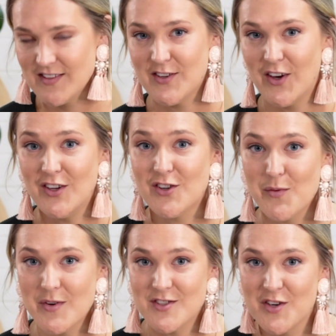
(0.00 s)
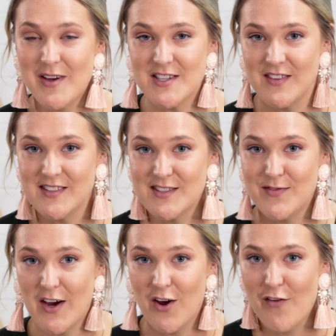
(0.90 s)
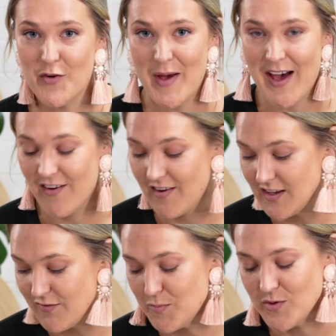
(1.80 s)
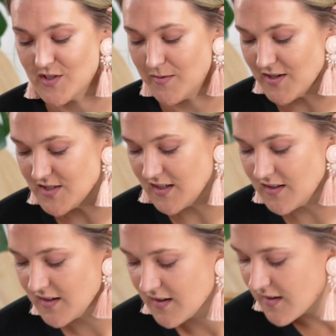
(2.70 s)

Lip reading: So you don't want too much of this, it's very overpowering if you put too much in.